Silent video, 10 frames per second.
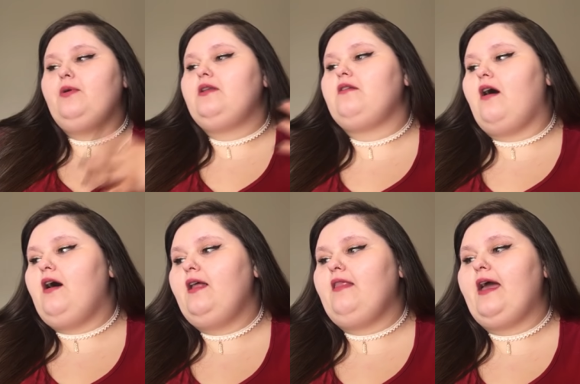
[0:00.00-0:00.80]
would
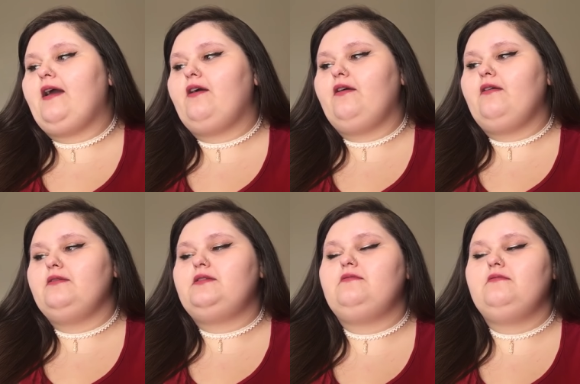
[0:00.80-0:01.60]
not like
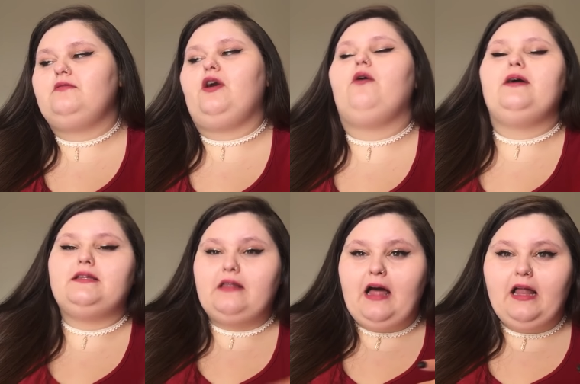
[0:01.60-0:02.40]
go
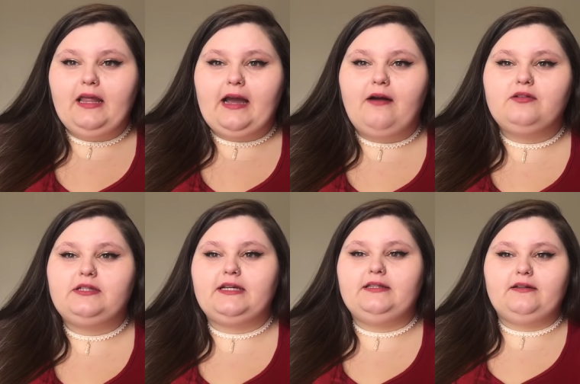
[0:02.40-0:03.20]
into that like i was
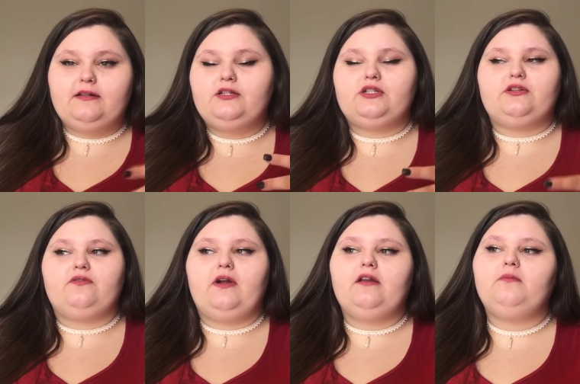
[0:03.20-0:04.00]
like literally just her
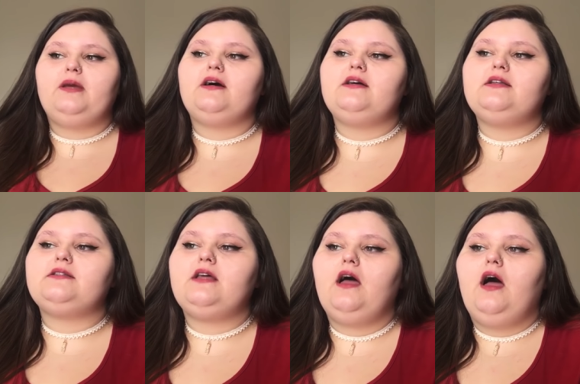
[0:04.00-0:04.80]
friend because